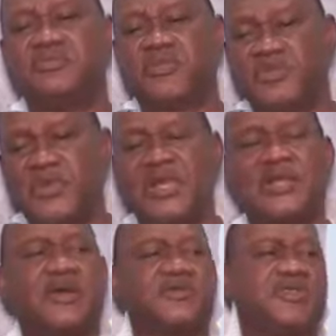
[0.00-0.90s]
proper
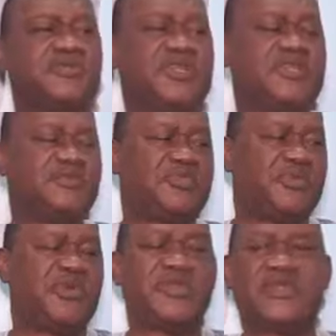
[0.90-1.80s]
accountability,
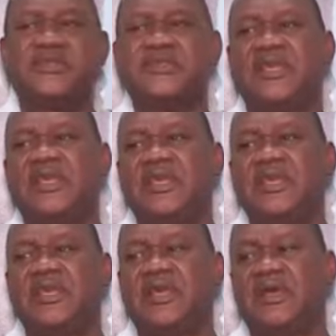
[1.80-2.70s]
proper this.
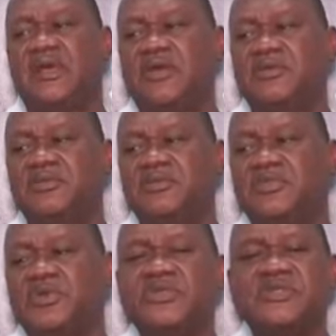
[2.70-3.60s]

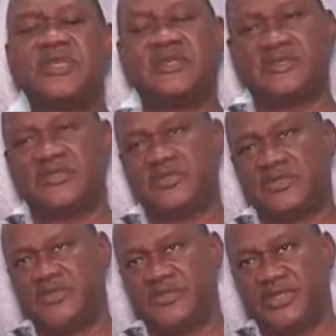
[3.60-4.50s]
Those things
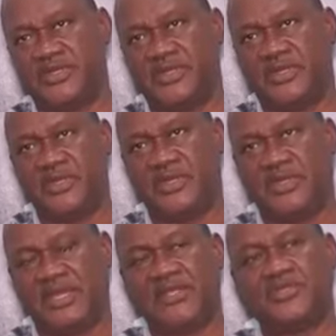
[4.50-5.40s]
disturb me.
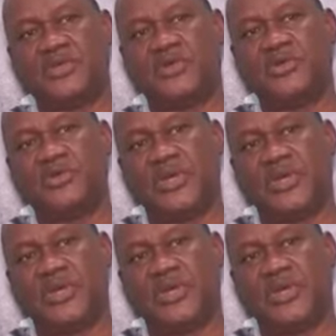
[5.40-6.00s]
And so